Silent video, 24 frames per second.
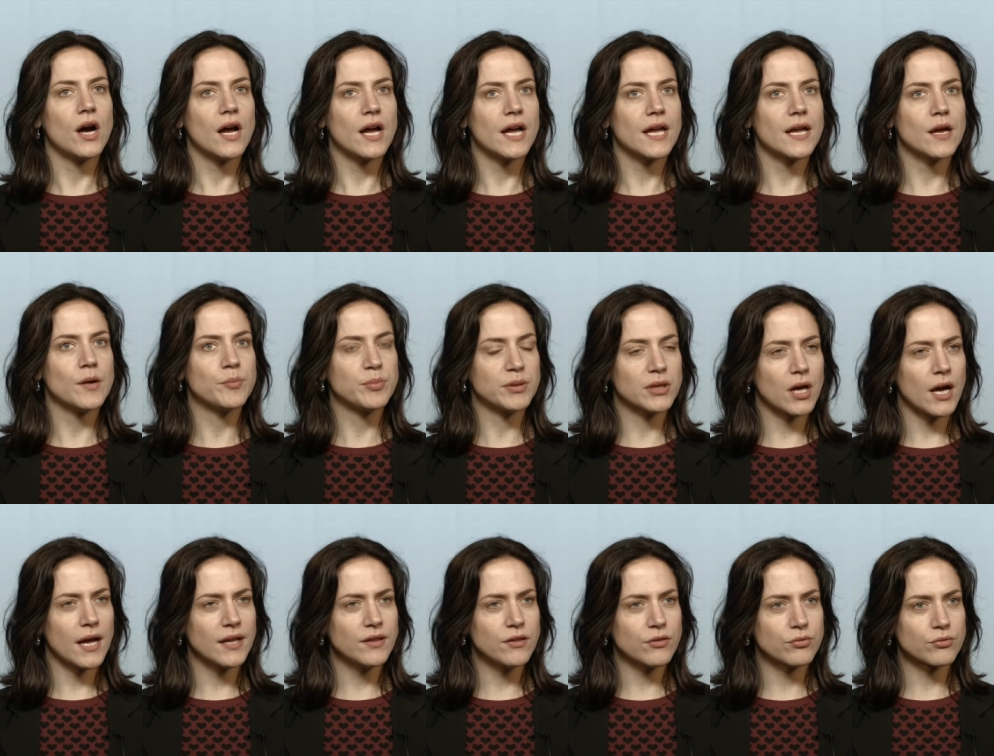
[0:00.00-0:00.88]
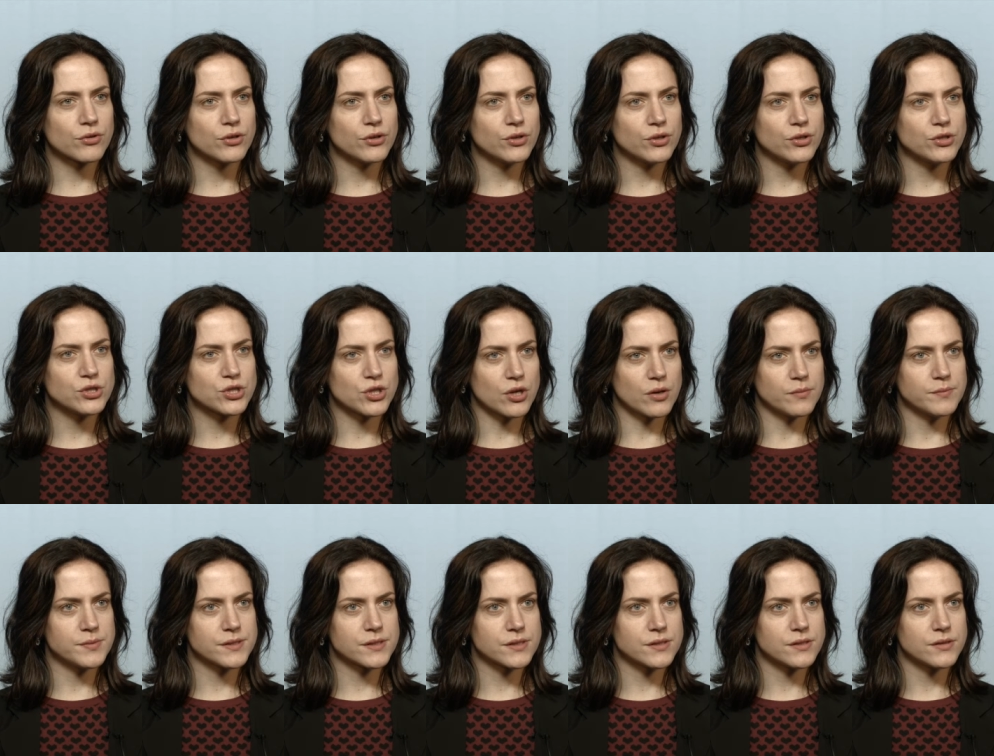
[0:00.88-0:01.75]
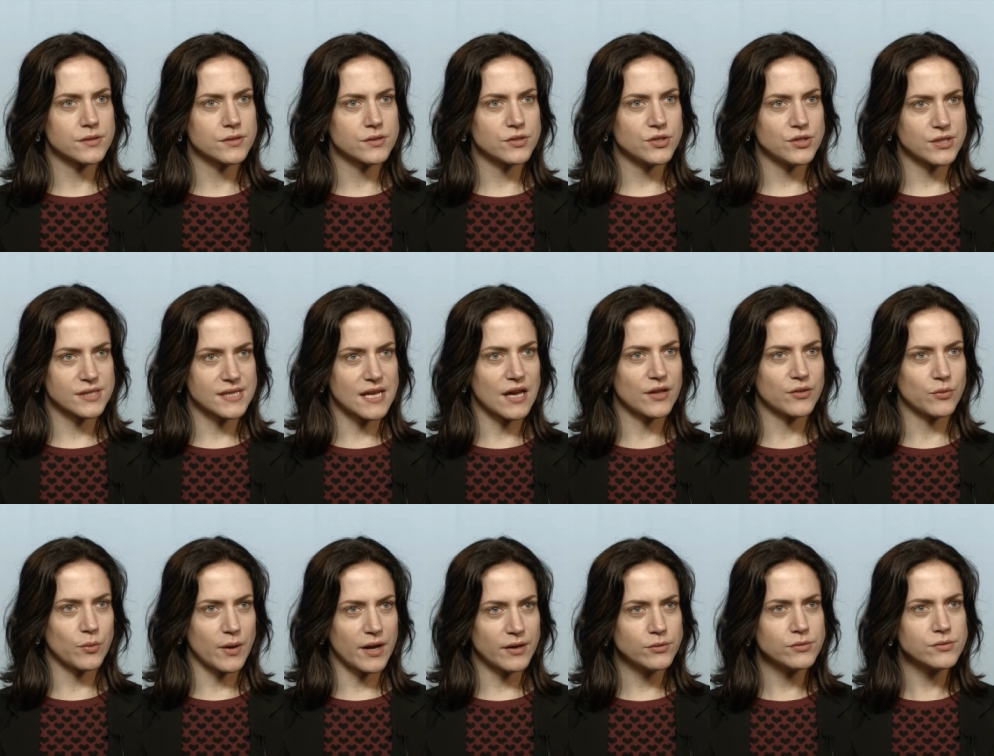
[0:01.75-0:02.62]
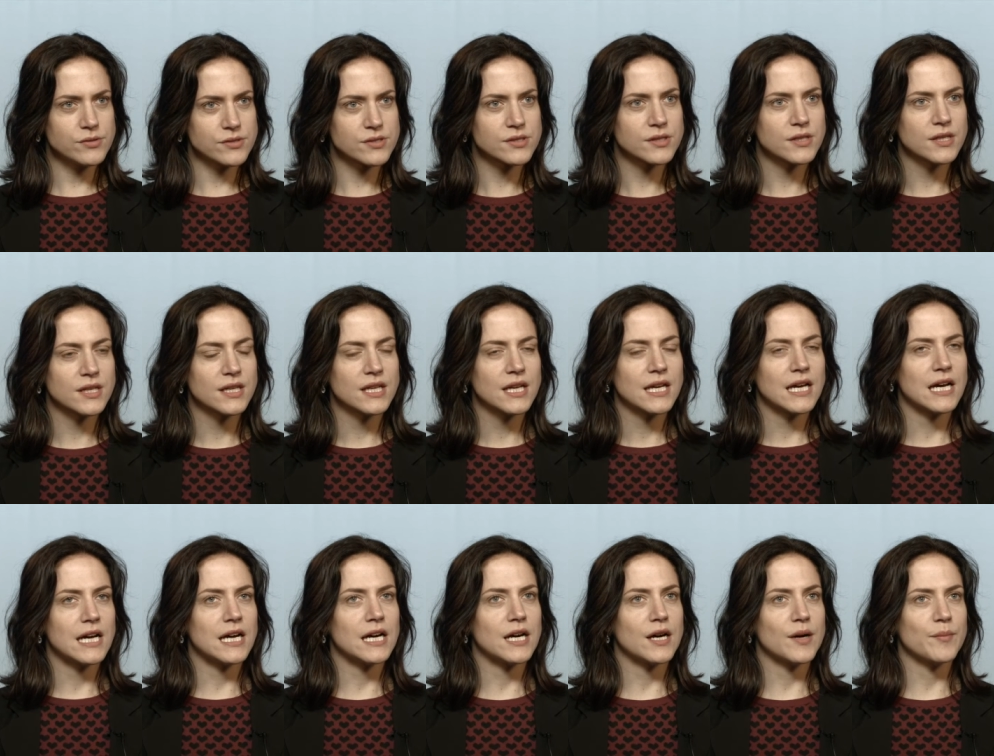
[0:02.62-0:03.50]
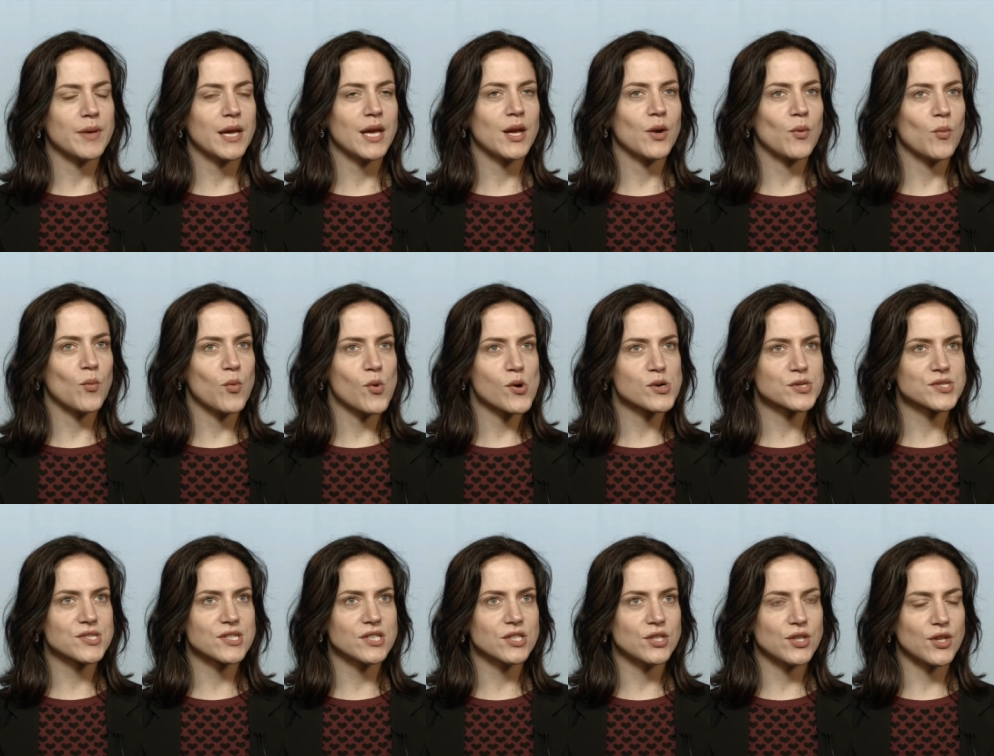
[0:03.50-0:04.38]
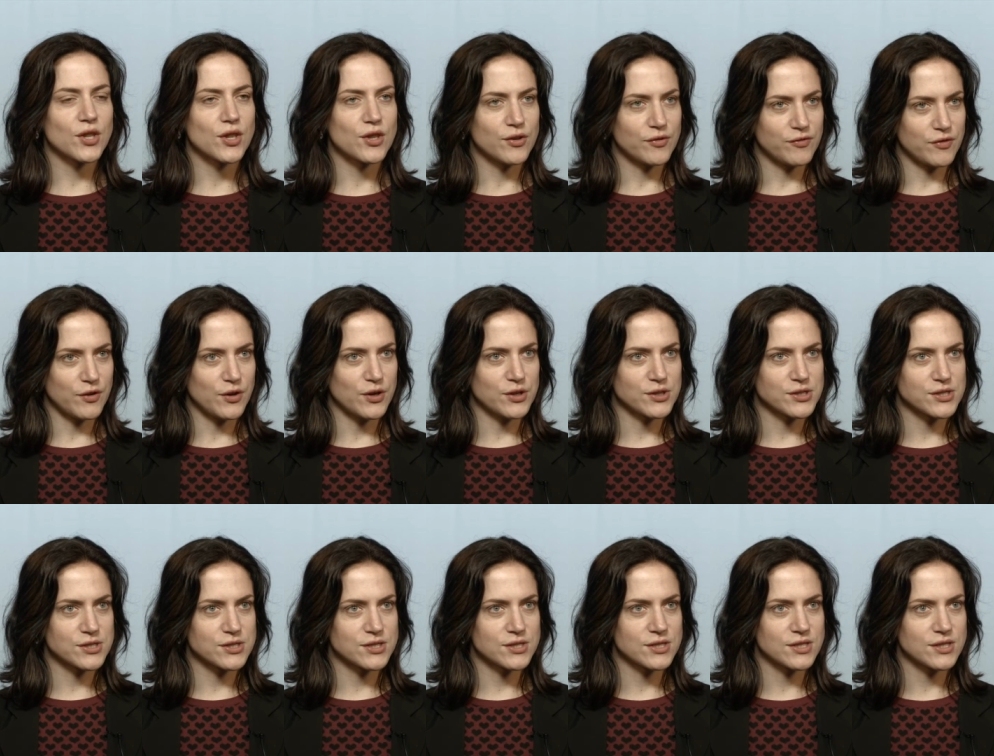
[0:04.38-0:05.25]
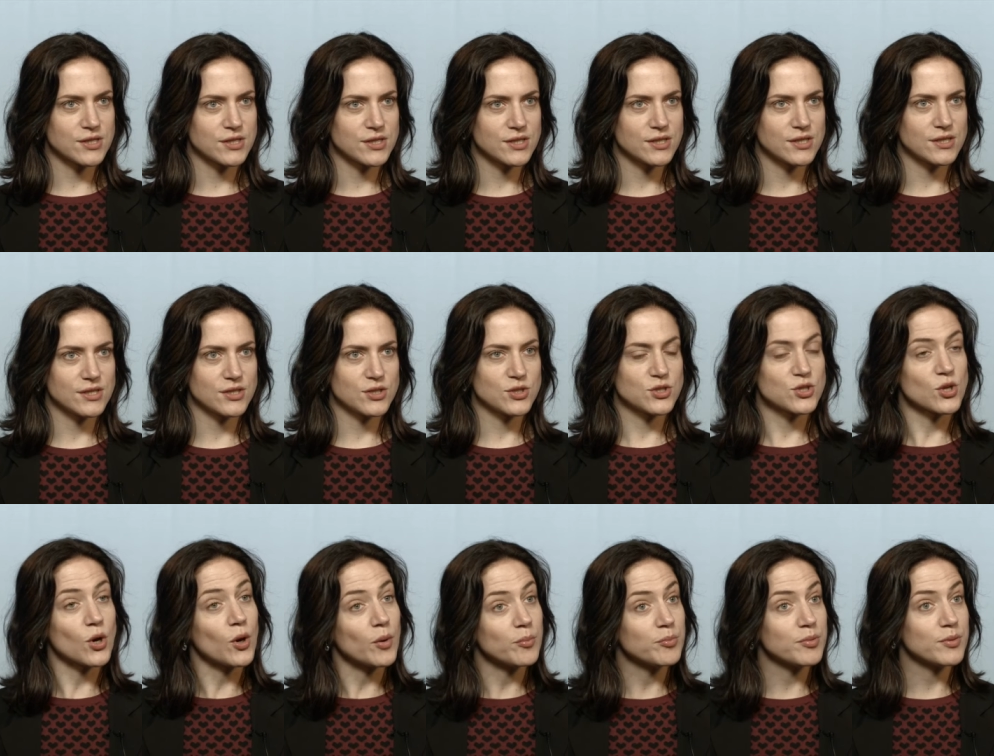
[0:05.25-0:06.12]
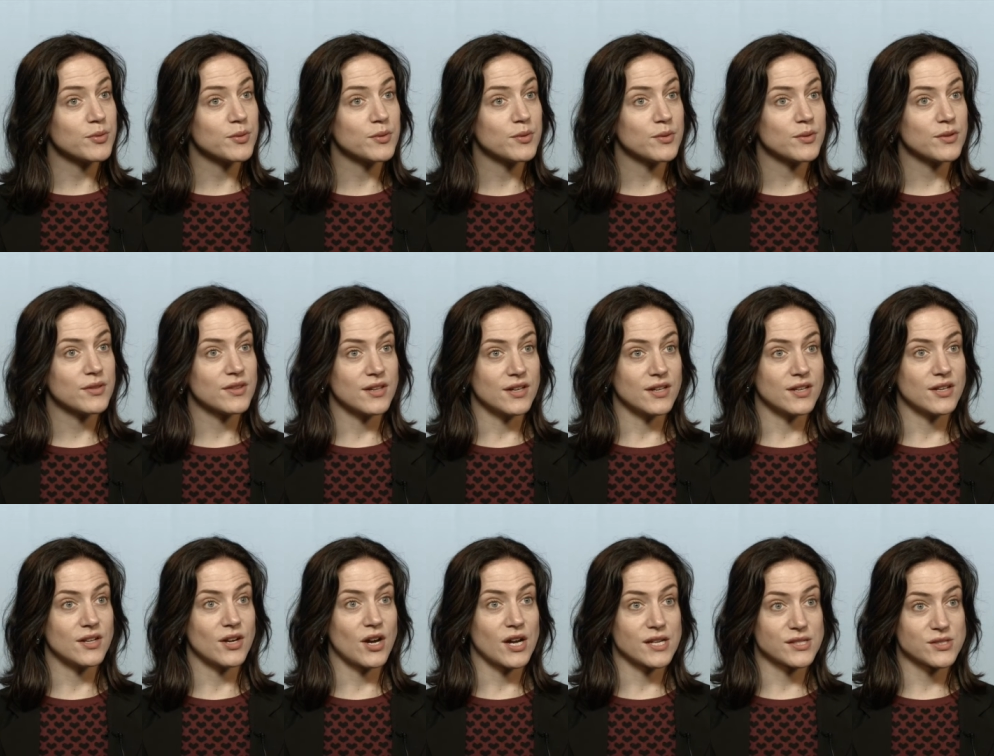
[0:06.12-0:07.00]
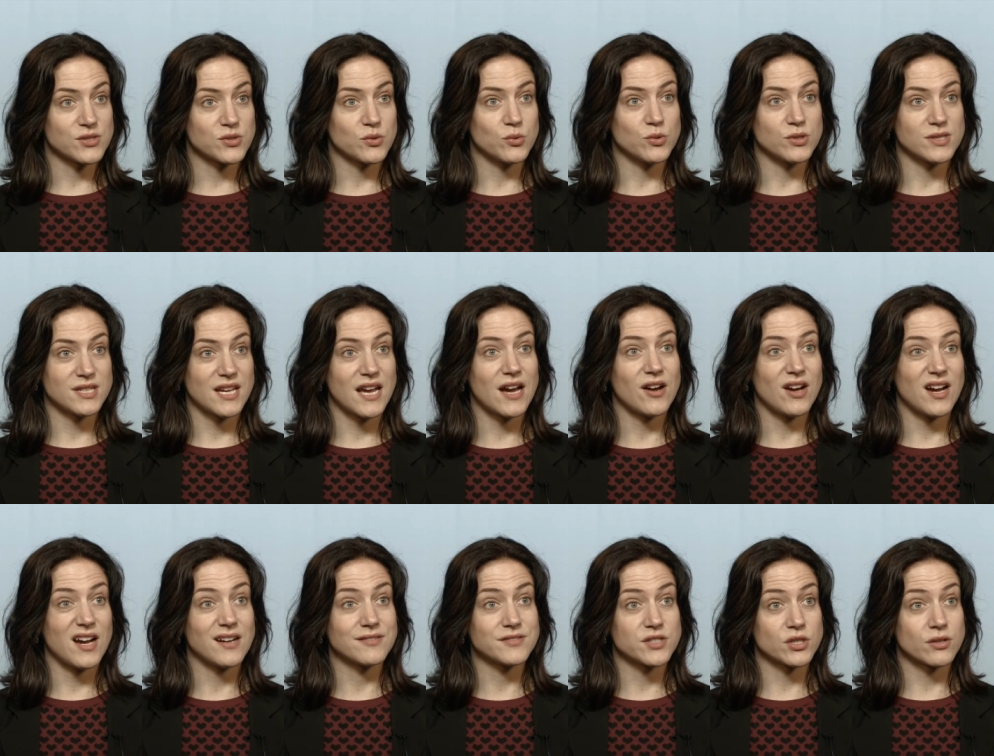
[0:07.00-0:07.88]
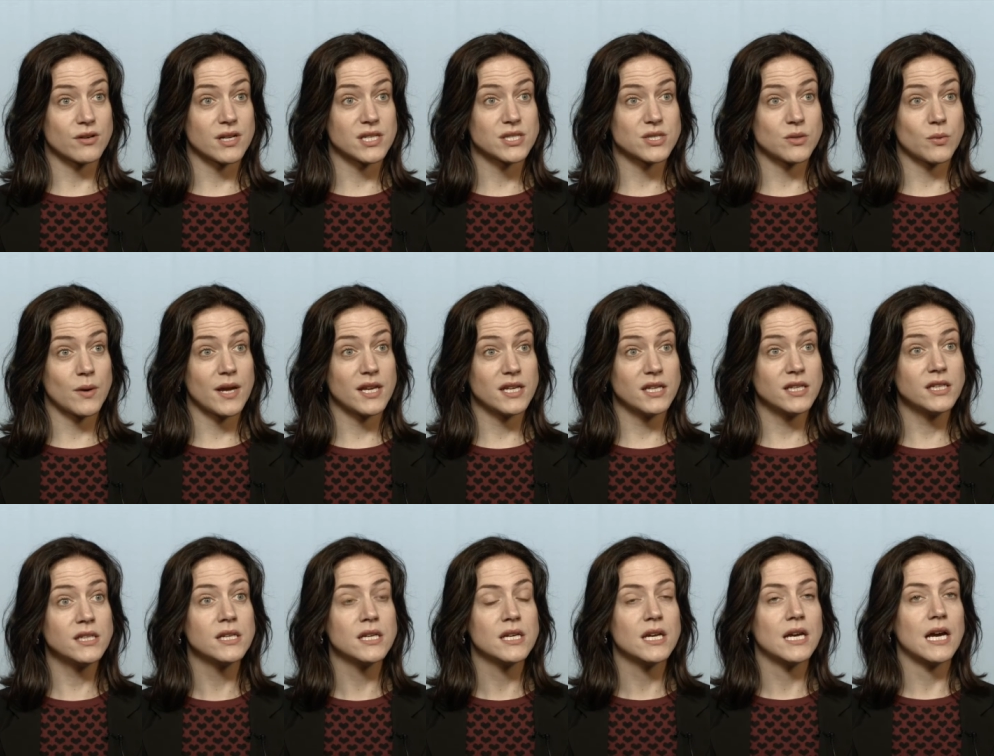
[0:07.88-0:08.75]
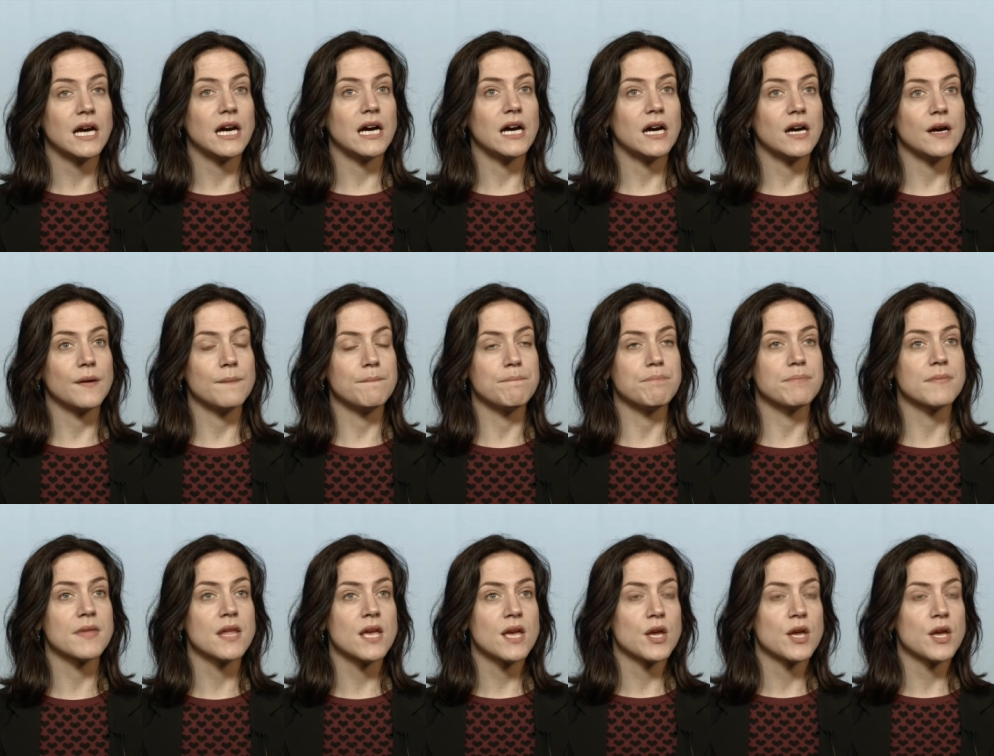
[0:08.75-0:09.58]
I applied through Jobs New South Wales. Um, it wasn't the first job that I sought out after graduating um,